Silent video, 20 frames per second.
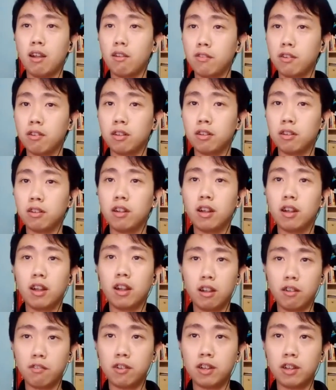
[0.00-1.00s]
And
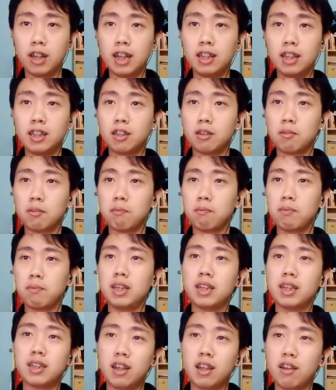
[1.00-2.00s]
love you guys.
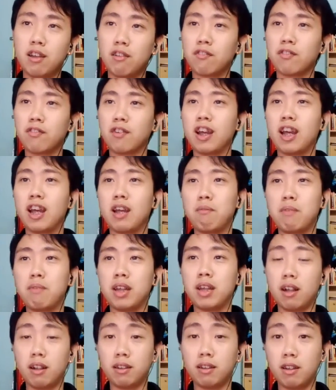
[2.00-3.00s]
Be safe and be
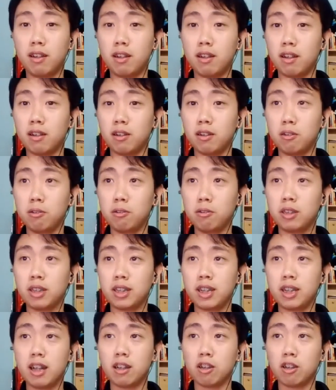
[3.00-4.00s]
healthy, and do
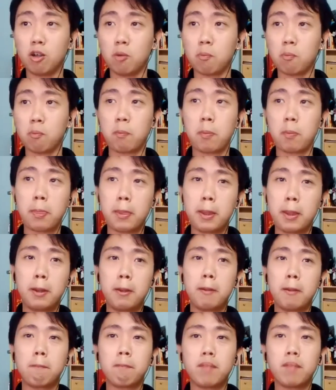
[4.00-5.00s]
stay at home.
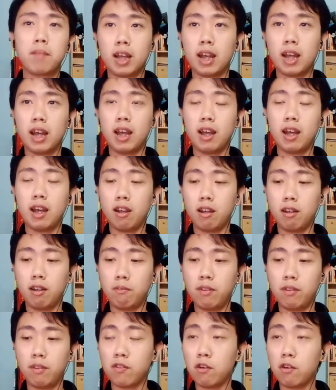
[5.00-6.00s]
And
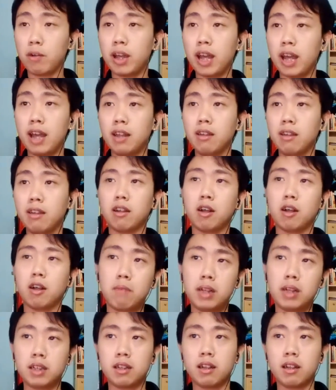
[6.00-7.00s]
before we end,
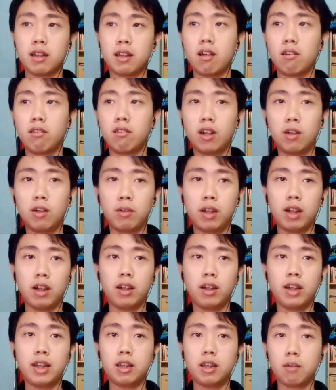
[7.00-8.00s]
Mr. Ariel will
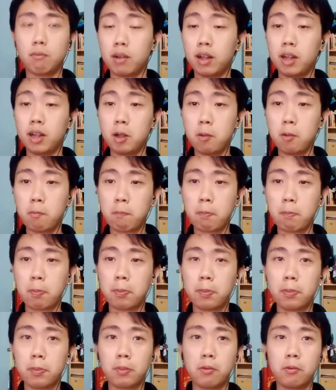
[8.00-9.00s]
lead the prayer
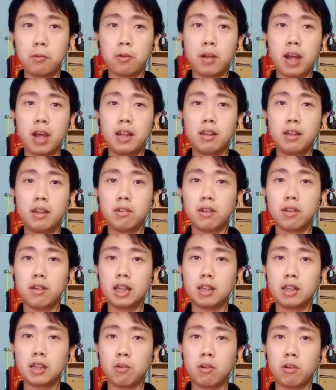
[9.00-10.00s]
to end
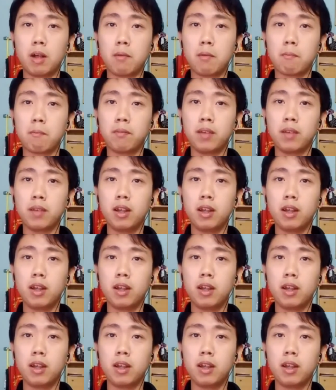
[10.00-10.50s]
tonight's program.